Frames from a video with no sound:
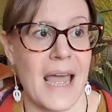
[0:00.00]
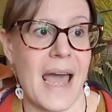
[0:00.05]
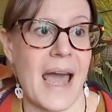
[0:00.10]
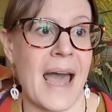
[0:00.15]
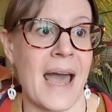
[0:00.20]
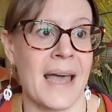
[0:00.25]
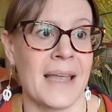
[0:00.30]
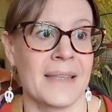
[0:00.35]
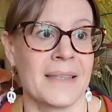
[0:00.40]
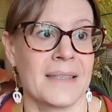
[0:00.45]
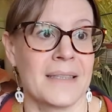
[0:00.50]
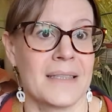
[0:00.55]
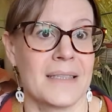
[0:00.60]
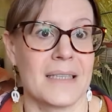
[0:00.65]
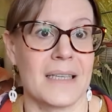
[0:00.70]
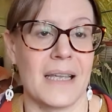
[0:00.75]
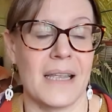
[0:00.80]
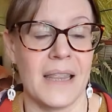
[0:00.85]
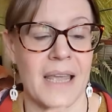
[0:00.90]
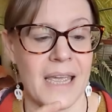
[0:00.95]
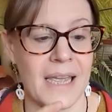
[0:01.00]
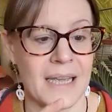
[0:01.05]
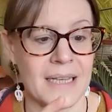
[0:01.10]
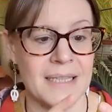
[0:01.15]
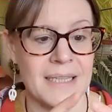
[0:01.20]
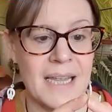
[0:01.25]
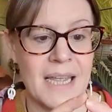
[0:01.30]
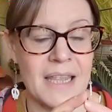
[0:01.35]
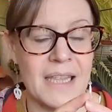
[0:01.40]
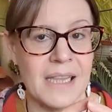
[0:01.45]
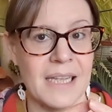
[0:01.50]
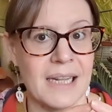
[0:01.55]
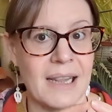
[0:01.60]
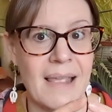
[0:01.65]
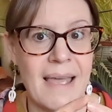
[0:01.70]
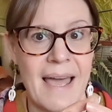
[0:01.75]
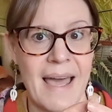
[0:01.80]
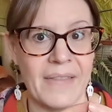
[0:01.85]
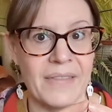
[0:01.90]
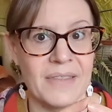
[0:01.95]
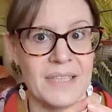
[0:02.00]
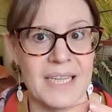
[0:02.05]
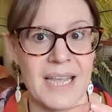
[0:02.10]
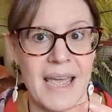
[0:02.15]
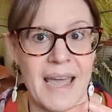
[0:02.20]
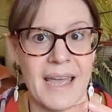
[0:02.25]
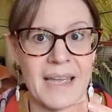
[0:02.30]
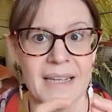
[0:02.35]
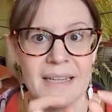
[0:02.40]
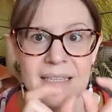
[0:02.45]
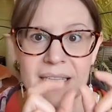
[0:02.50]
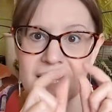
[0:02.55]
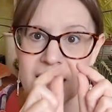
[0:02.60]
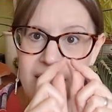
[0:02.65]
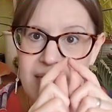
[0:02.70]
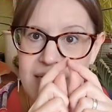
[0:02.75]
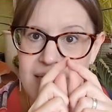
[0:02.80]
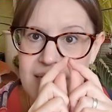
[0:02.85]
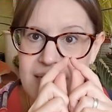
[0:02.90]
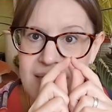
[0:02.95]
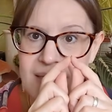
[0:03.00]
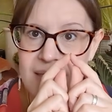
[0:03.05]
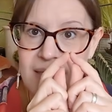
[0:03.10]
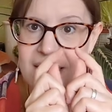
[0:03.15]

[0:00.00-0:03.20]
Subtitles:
And like I say, the little hand tags, the little